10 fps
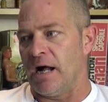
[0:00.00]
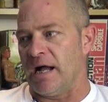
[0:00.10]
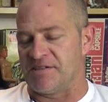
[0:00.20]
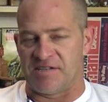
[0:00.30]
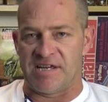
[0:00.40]

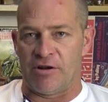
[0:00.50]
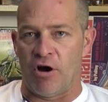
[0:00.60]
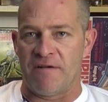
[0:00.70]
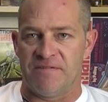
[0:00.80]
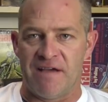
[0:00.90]
As I said,
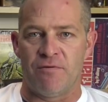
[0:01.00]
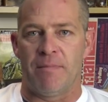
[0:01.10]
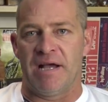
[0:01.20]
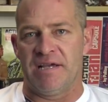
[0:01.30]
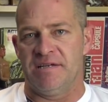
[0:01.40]
I've never
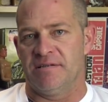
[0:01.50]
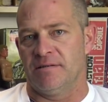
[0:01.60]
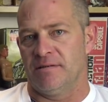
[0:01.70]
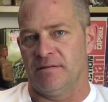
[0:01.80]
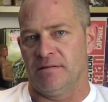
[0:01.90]
made
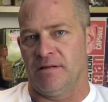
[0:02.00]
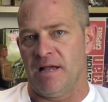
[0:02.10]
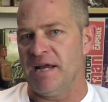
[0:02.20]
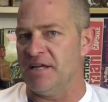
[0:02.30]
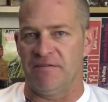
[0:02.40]

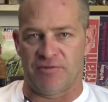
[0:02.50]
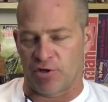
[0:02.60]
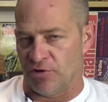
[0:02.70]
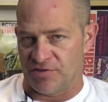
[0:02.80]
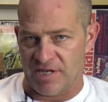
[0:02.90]
any of the
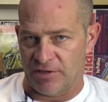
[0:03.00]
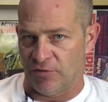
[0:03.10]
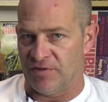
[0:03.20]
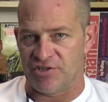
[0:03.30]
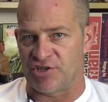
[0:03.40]
content
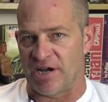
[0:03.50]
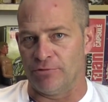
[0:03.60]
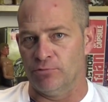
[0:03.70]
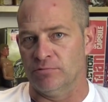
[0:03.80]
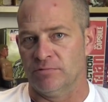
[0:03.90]
on this
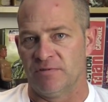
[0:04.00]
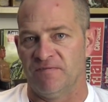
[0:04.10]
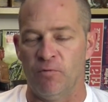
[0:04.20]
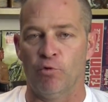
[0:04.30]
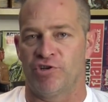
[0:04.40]
channel
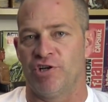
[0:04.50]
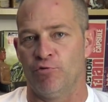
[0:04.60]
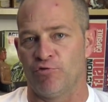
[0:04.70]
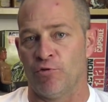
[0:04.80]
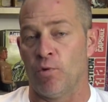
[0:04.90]
for
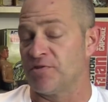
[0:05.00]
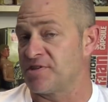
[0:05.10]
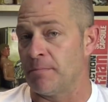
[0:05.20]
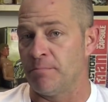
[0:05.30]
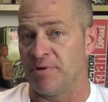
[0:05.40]
children. While
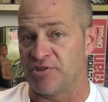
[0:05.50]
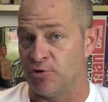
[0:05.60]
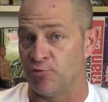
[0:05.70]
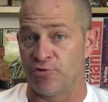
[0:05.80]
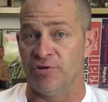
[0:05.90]
some
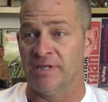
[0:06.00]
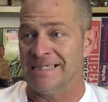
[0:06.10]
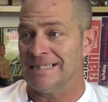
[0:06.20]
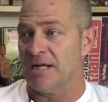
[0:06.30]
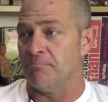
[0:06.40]
children
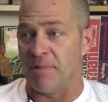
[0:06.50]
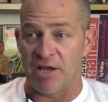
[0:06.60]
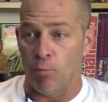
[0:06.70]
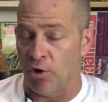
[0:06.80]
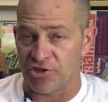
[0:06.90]

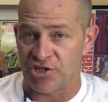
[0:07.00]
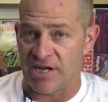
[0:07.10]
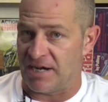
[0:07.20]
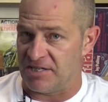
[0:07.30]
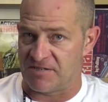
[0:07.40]
may watch
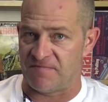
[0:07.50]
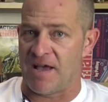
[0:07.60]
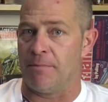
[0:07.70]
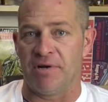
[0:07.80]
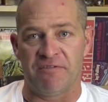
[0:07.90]
it and it's
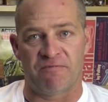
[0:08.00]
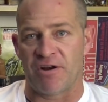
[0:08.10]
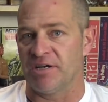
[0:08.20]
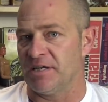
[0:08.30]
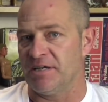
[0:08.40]
family
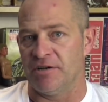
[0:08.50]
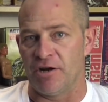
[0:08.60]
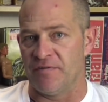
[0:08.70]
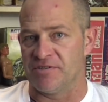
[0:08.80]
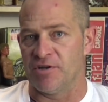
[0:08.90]
friendly,
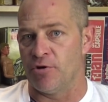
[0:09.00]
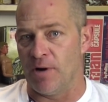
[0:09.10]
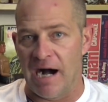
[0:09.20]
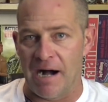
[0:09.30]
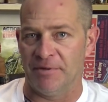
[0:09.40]
there's no
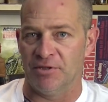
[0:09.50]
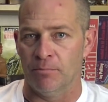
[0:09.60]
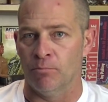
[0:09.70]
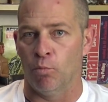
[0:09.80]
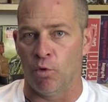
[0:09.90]
harm in
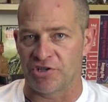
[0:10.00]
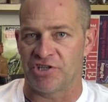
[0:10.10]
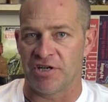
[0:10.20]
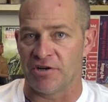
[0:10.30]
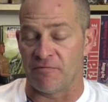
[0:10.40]
them
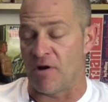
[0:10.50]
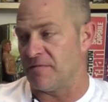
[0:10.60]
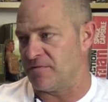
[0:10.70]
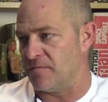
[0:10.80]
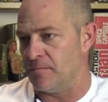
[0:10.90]
watching it. I'd
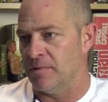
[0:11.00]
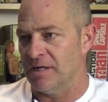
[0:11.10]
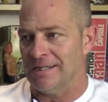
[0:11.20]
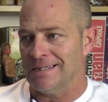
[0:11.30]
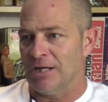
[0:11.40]
rather them
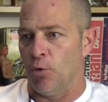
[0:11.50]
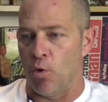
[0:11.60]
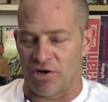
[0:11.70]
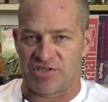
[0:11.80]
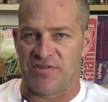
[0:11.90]

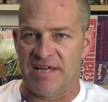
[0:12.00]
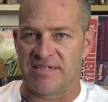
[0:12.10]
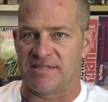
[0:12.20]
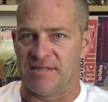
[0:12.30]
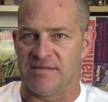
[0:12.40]
watch
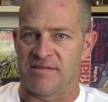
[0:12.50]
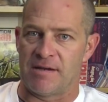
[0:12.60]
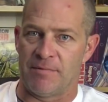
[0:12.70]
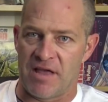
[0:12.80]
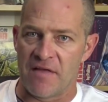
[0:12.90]
this than
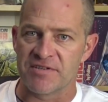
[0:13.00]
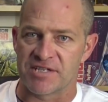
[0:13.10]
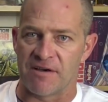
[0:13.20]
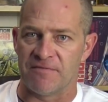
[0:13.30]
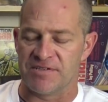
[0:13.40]
some of the other
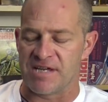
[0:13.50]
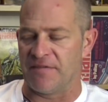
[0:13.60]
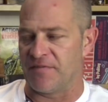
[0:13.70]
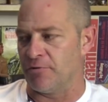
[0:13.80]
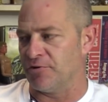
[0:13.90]
stuff that's
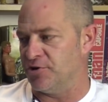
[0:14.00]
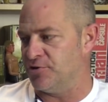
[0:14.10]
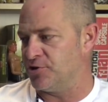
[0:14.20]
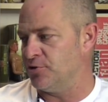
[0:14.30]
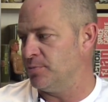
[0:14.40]
out there on
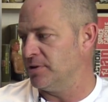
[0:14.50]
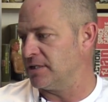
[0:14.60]
YouTube.